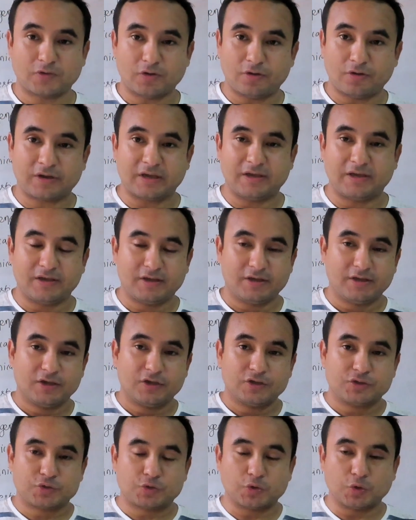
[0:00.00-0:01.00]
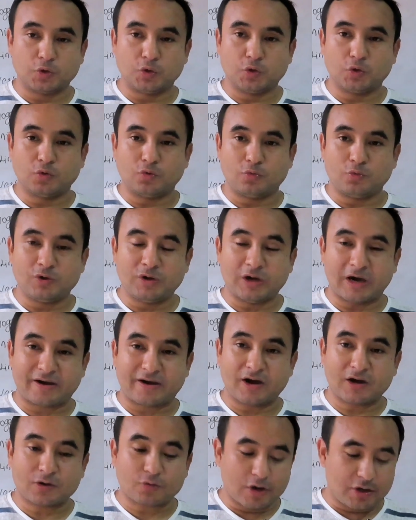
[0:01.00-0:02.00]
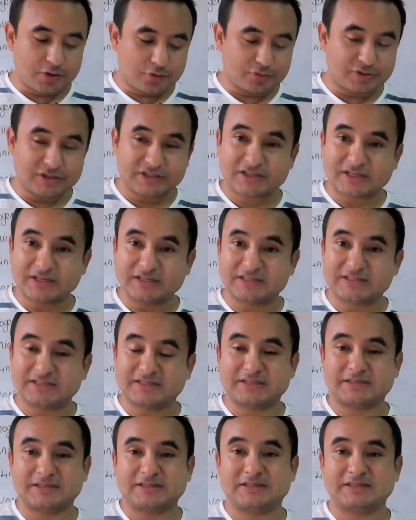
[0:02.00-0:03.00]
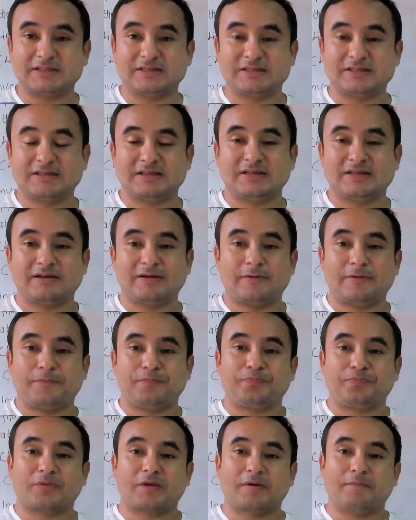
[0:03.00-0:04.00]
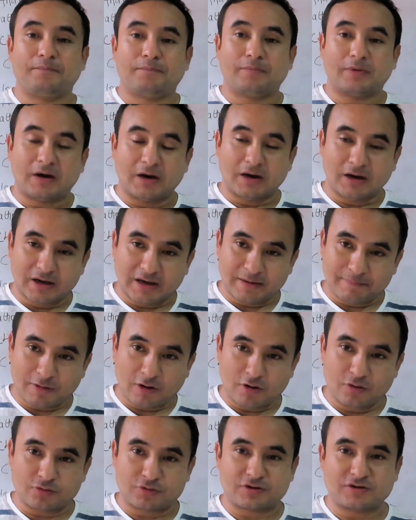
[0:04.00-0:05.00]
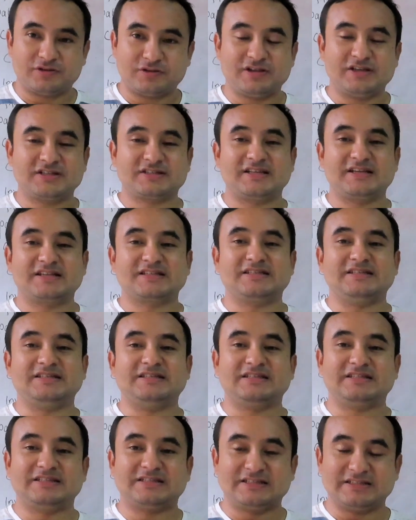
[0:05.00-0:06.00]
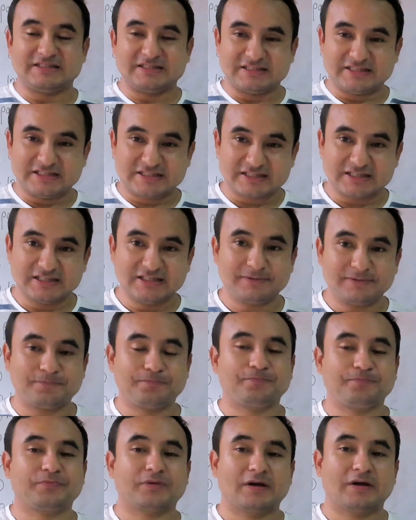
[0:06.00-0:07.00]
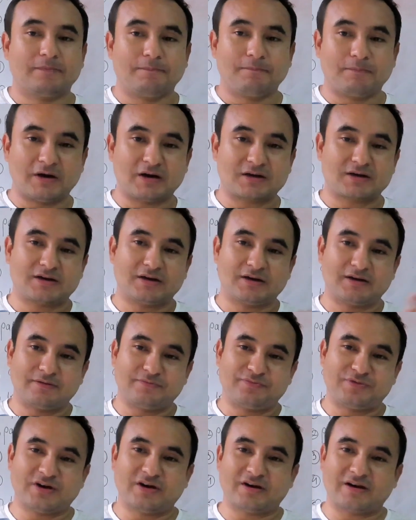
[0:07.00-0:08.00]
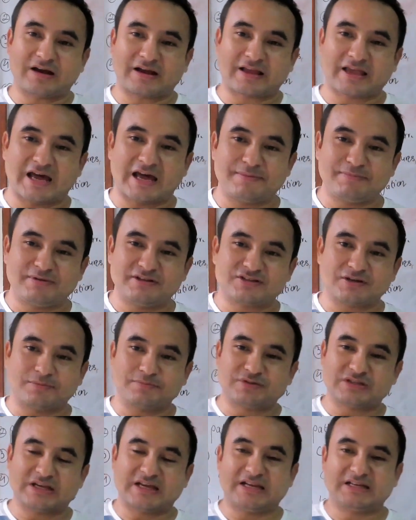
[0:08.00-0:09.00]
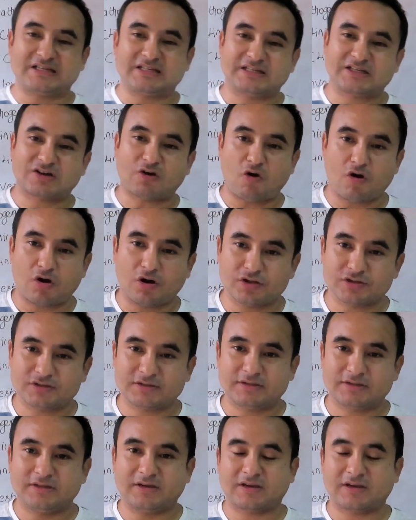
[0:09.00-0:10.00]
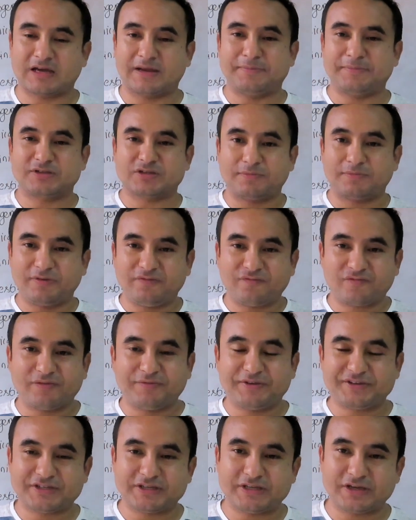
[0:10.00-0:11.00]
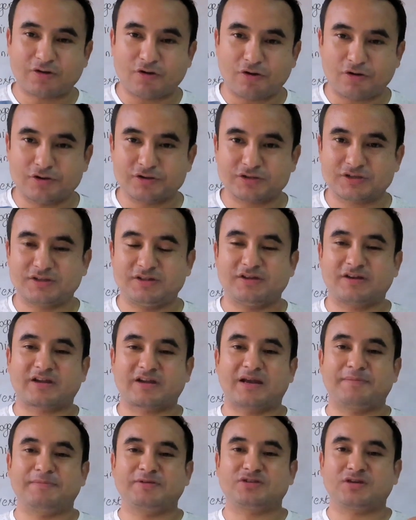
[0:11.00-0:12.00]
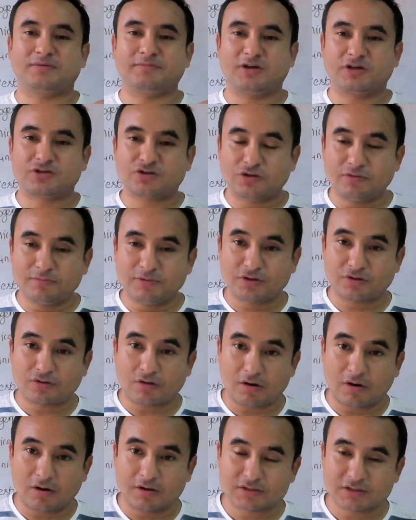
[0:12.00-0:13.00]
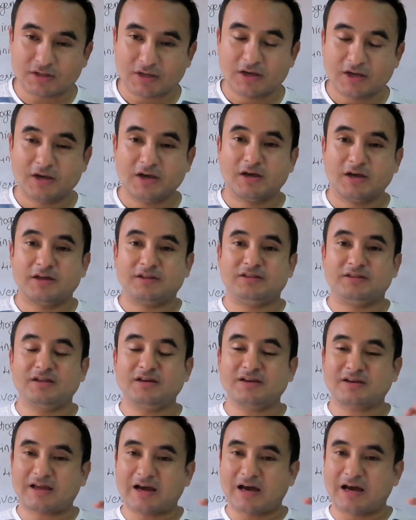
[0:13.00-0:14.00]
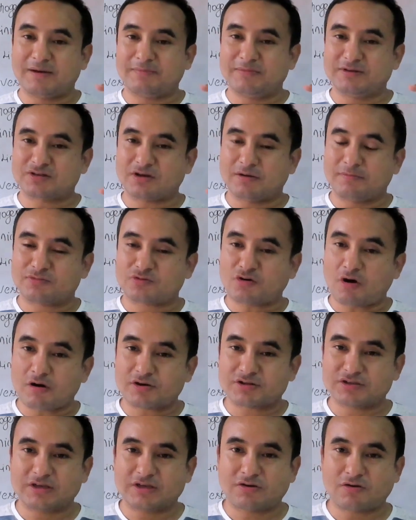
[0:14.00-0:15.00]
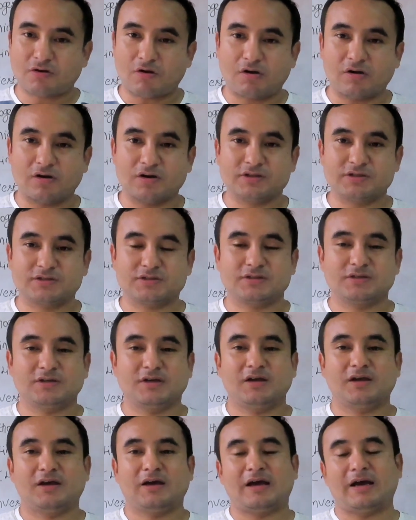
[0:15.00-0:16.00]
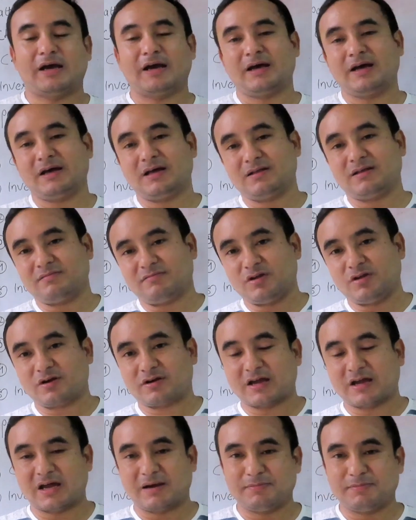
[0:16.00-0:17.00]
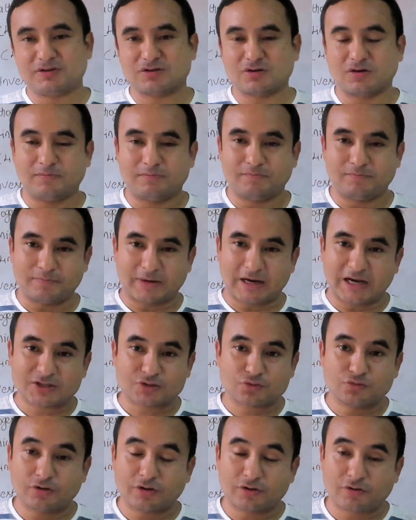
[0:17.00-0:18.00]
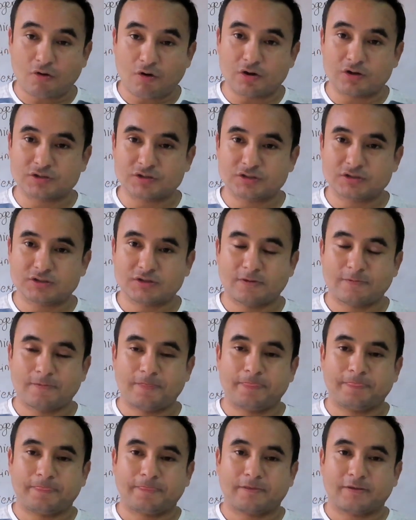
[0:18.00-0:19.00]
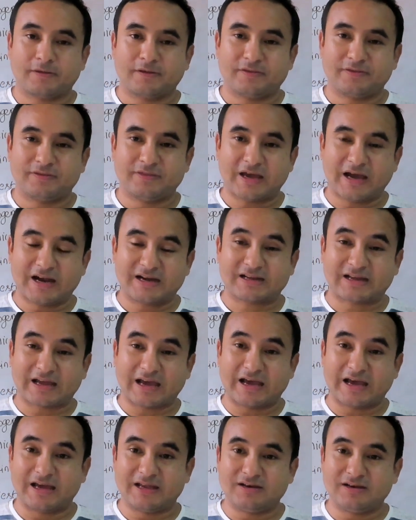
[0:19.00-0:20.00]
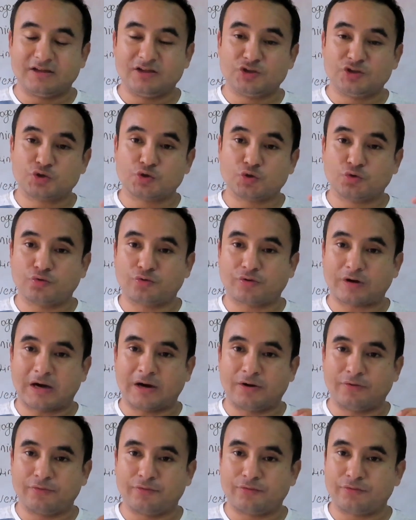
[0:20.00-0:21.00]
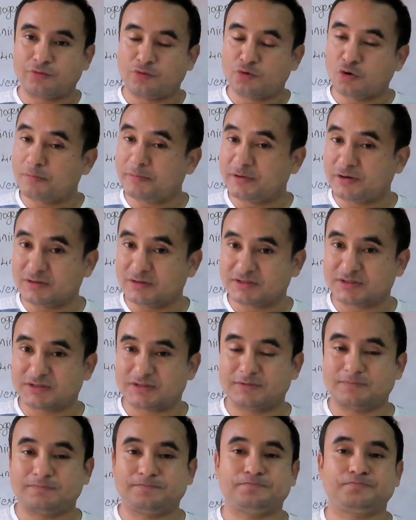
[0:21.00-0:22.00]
Okay, so we are not going to discuss about these things in detail, but there can be some genetic cause, there can be some inflammatory cause, there can be some autoimmune cause, there can be some toxic cause, and there can be some vascular cause that can injure our glomerulus.